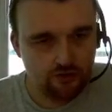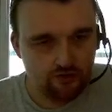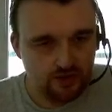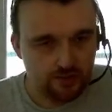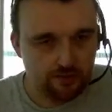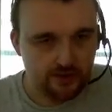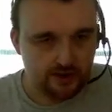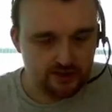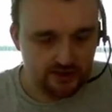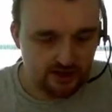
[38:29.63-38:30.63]
Dreamer
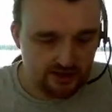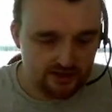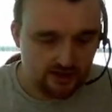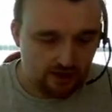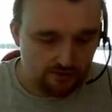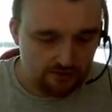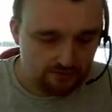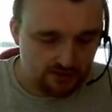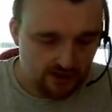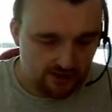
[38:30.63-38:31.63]
Princess, The Gift
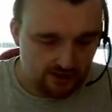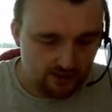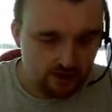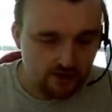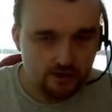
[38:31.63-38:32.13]
of Telling.